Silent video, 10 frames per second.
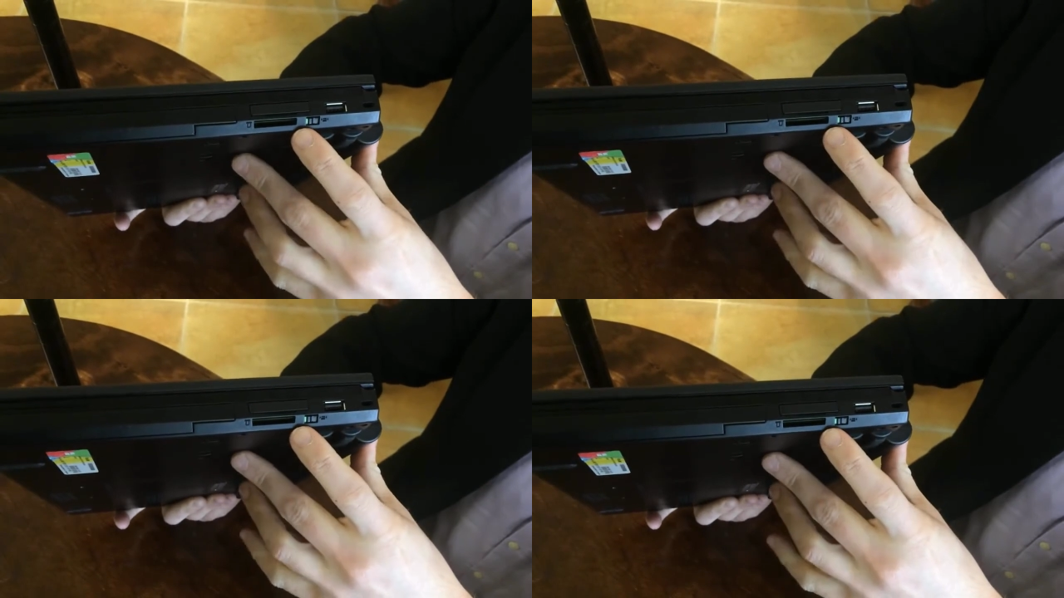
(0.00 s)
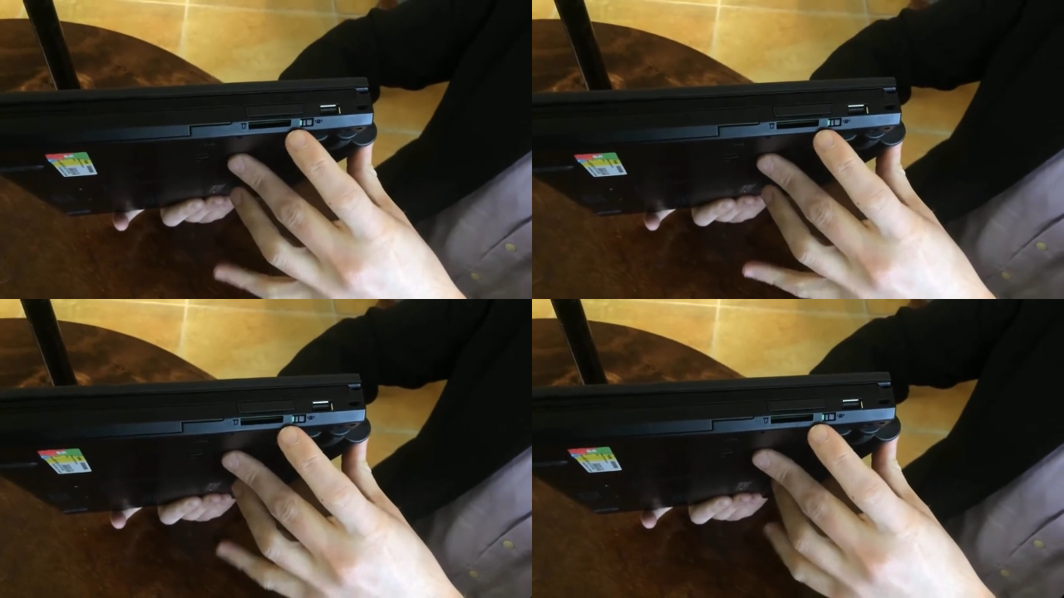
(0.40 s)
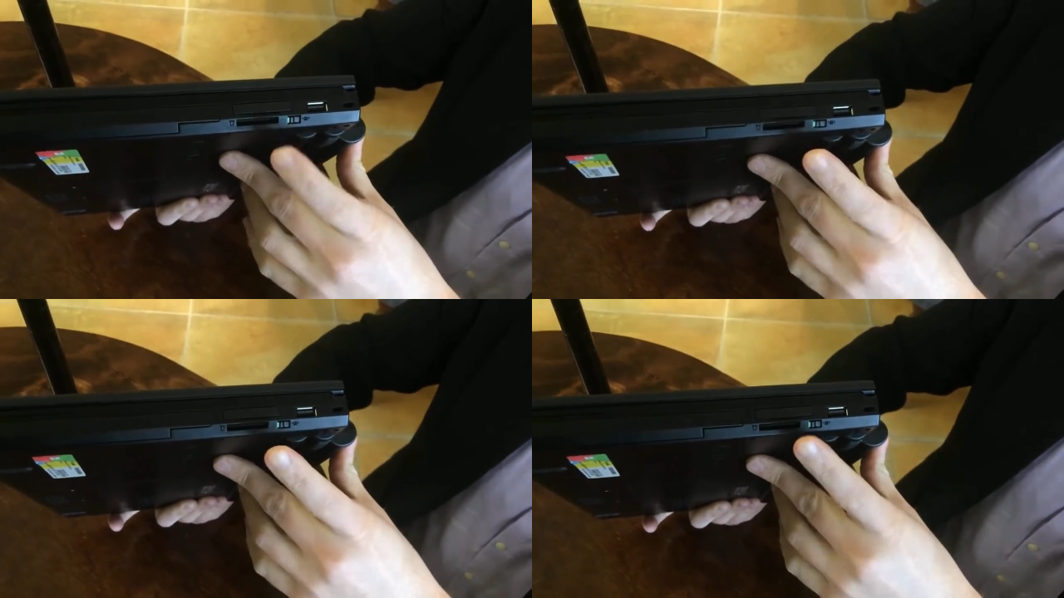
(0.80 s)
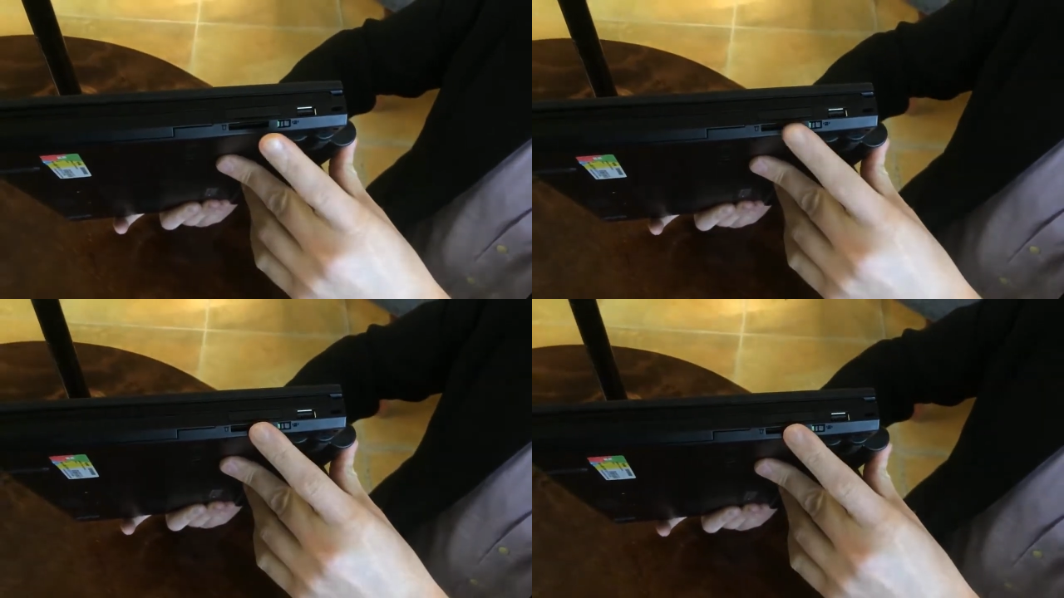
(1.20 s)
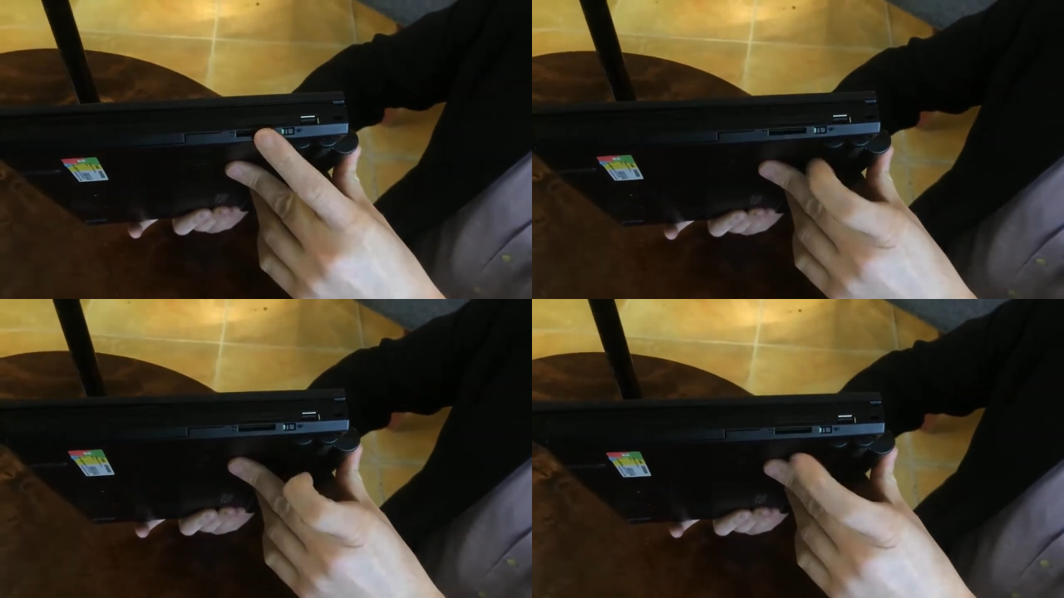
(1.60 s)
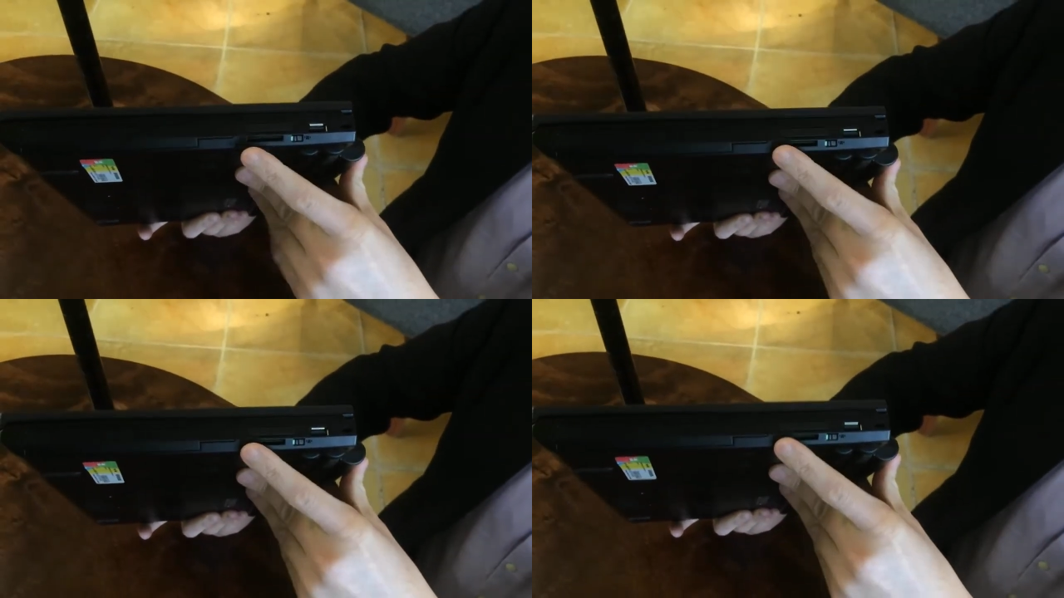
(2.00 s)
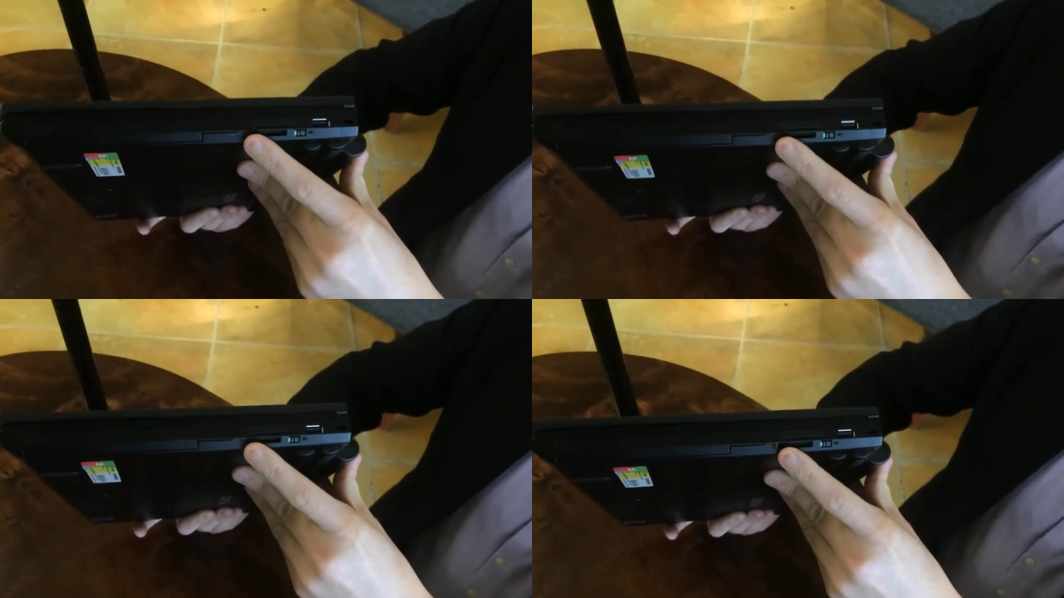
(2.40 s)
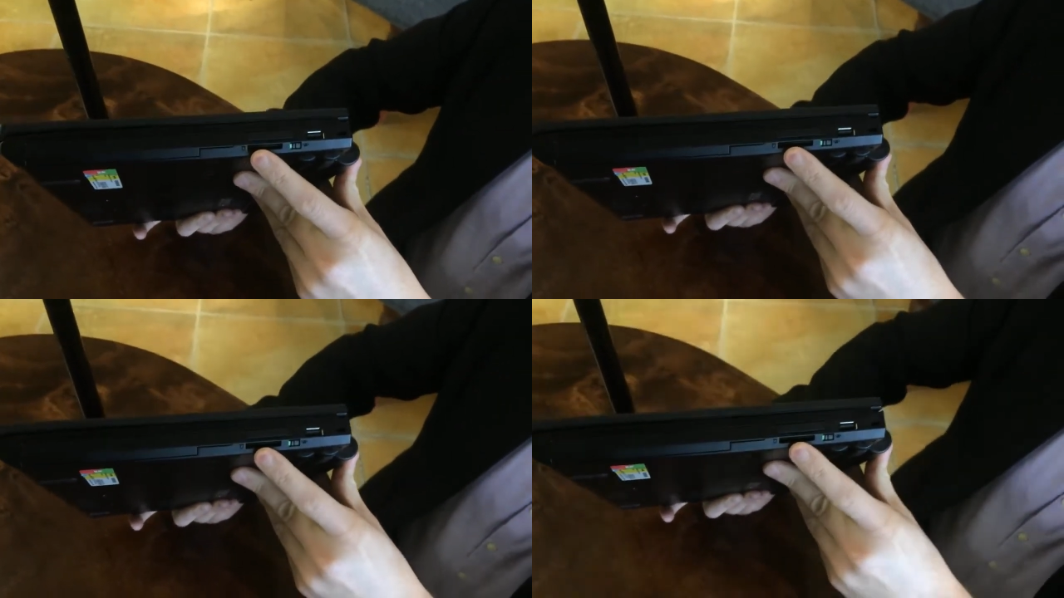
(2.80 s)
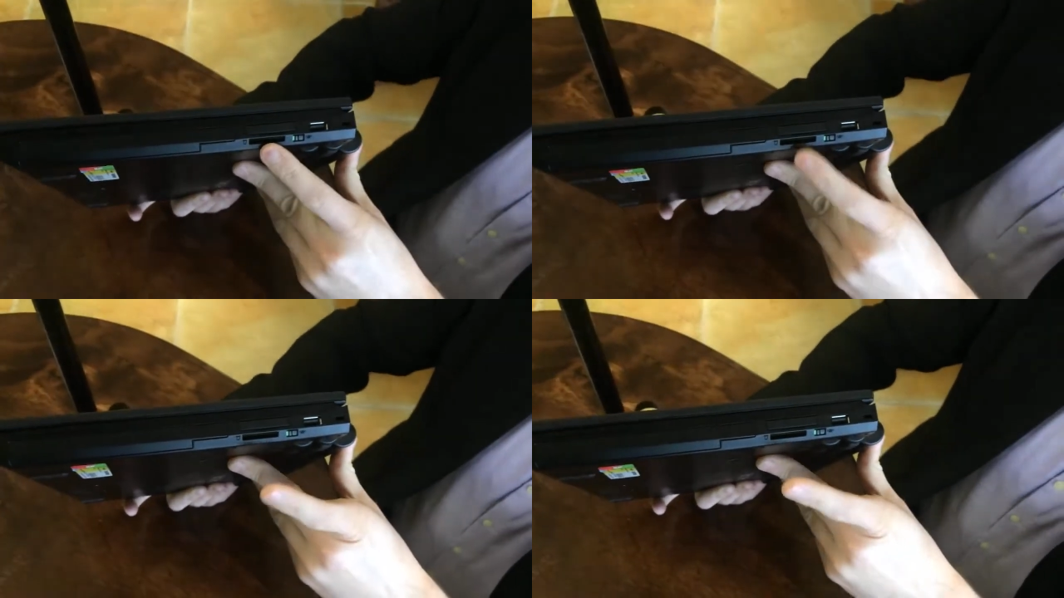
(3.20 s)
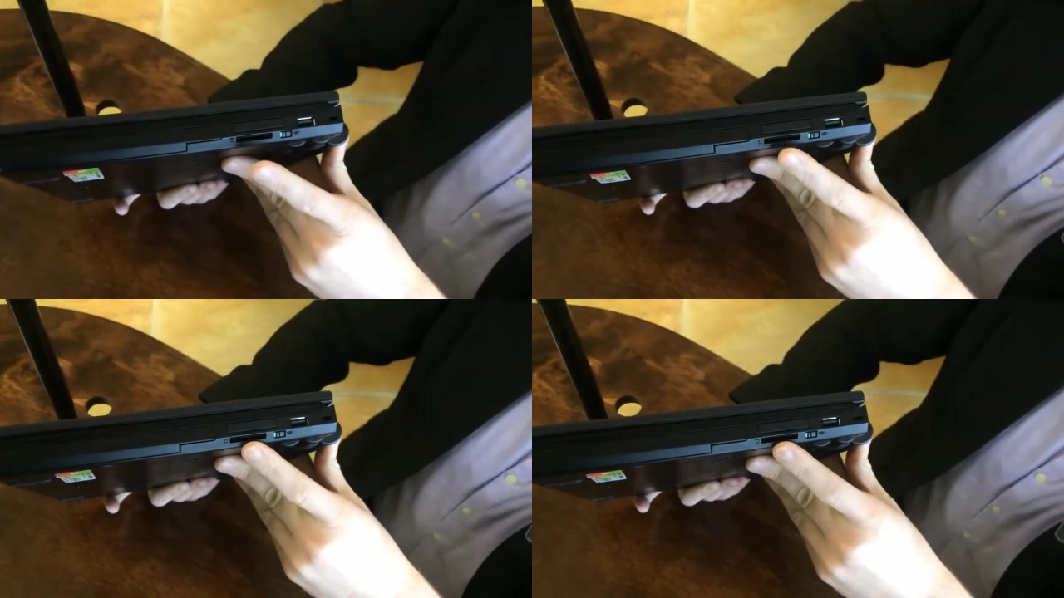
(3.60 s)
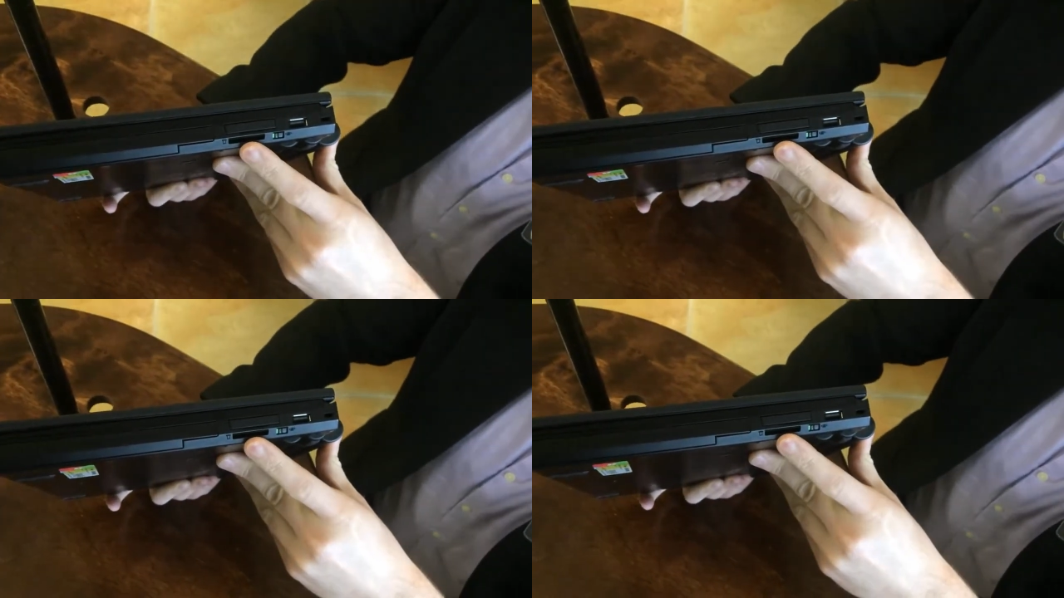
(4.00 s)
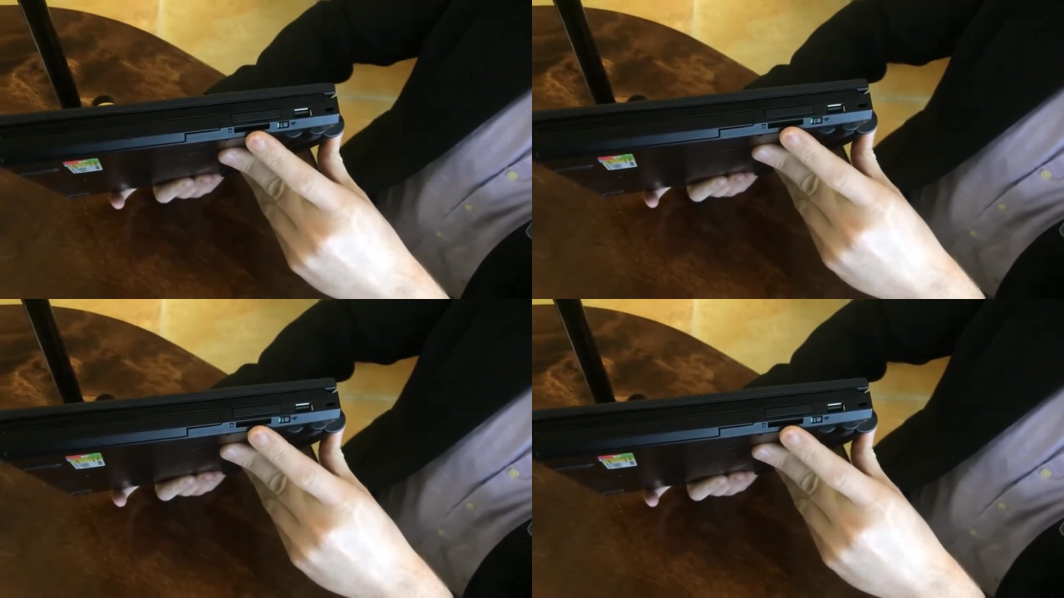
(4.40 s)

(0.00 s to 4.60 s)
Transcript: Nobody's mouth can be seen.